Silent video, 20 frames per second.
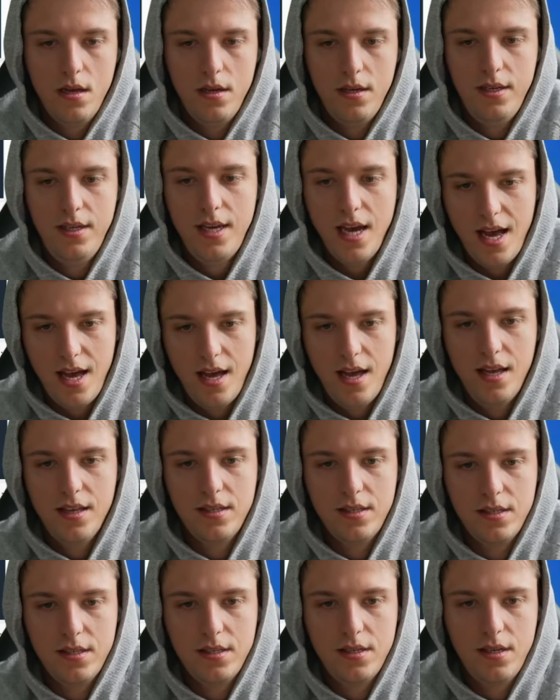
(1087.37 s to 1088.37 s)

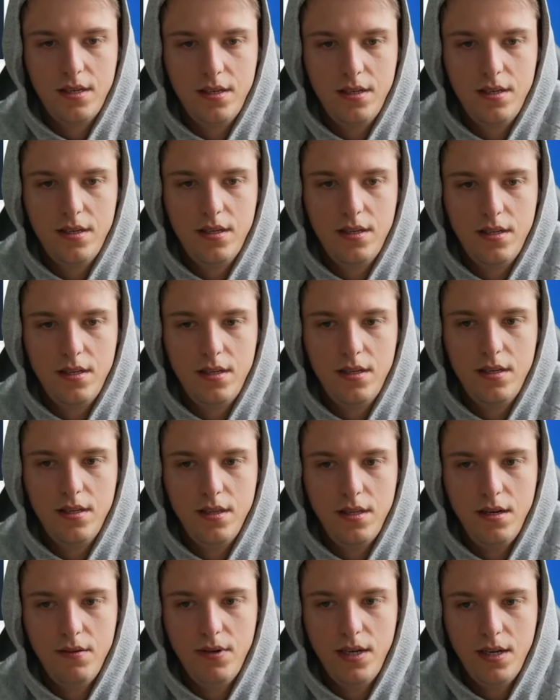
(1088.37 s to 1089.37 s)
Yes,
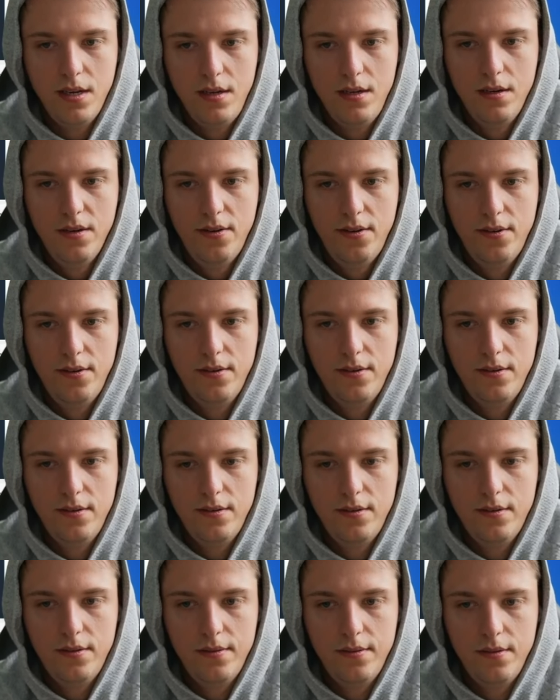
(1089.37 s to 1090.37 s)
there we go.
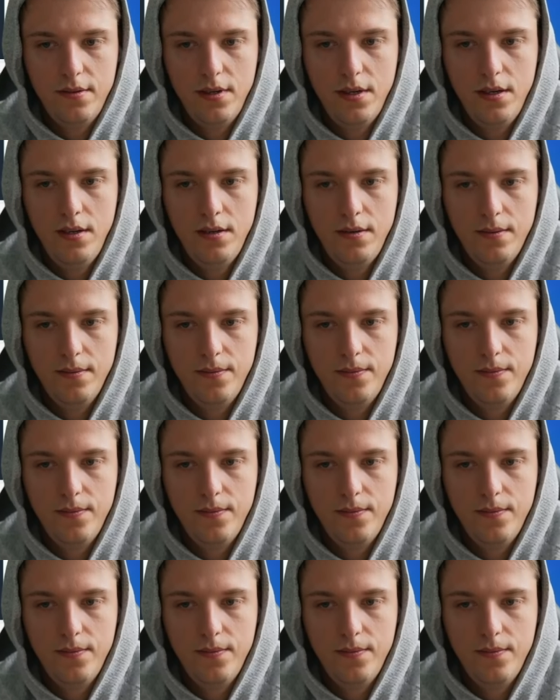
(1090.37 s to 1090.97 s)
All right,